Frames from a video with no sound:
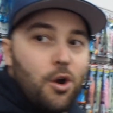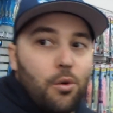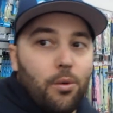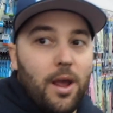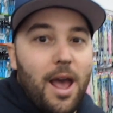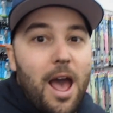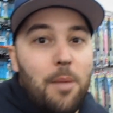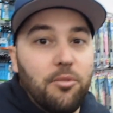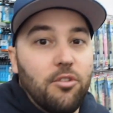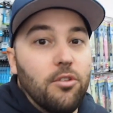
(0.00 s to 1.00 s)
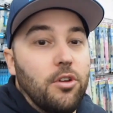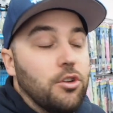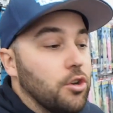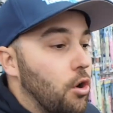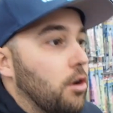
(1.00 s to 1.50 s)
we're absolutely
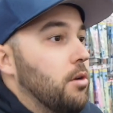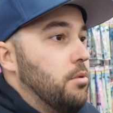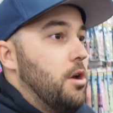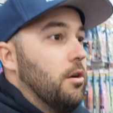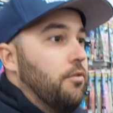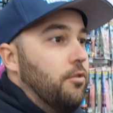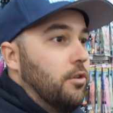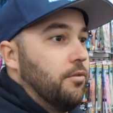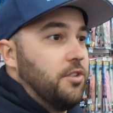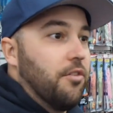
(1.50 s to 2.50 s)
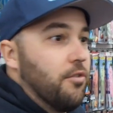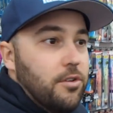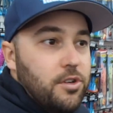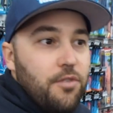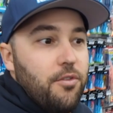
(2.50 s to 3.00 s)
chock-a-block full of
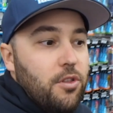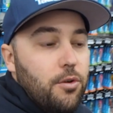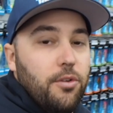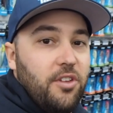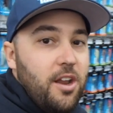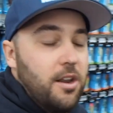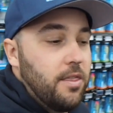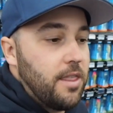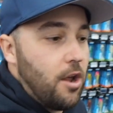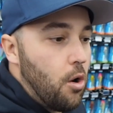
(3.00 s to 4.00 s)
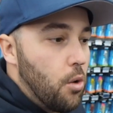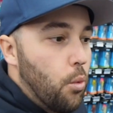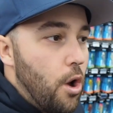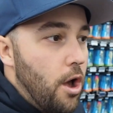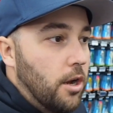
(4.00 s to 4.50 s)
different lures, and they all
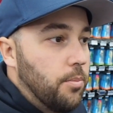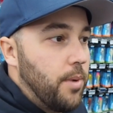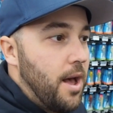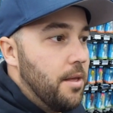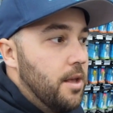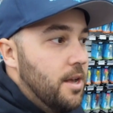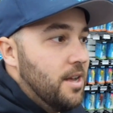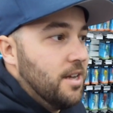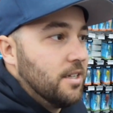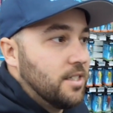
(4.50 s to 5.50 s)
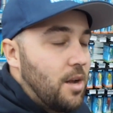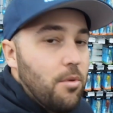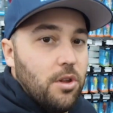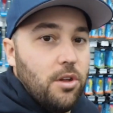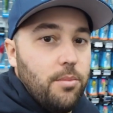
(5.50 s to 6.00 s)
work, but some
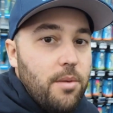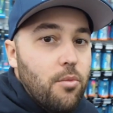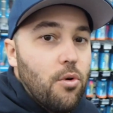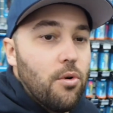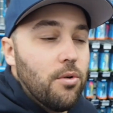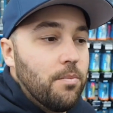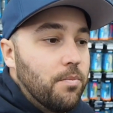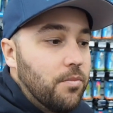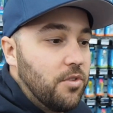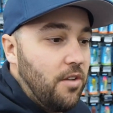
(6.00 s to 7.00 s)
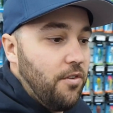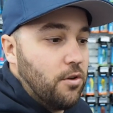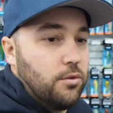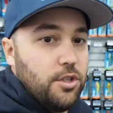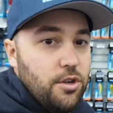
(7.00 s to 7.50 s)
are a little bit more
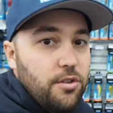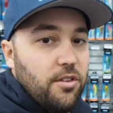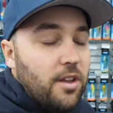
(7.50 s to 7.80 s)
difficult to use than